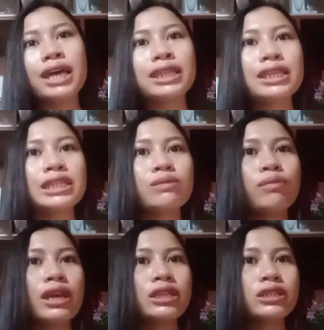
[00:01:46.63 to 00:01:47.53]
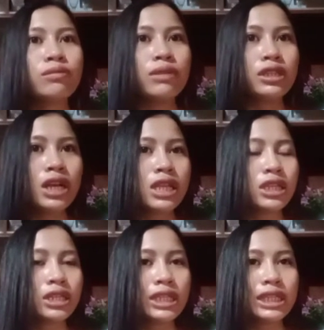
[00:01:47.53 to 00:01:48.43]
This makes media
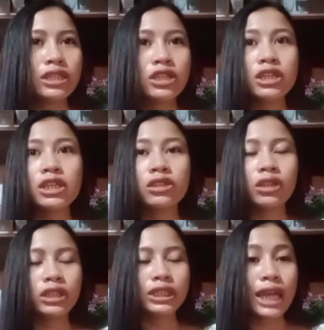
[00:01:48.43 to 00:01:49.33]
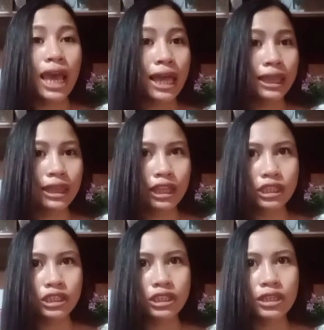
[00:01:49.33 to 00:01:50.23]
literacy tricky to learn and
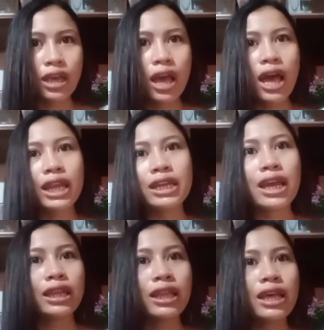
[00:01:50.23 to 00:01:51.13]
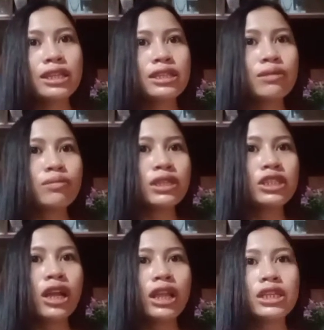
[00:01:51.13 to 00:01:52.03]
teach. Nonetheless,
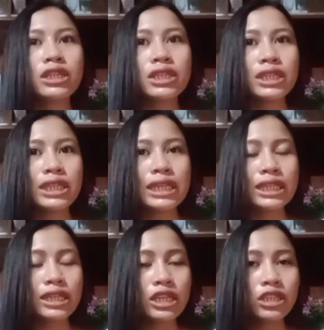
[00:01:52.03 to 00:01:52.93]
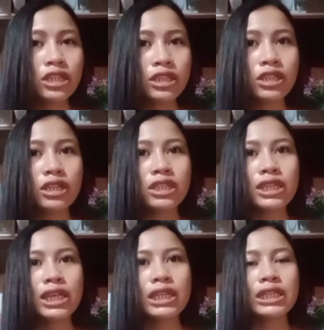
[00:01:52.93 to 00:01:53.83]
media literacy is an essential
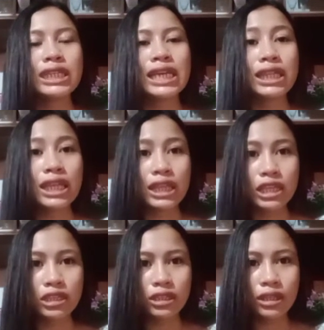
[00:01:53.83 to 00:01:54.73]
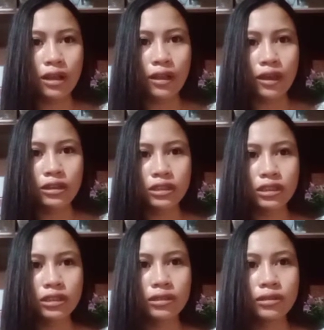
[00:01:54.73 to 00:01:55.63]
skill in the digital age.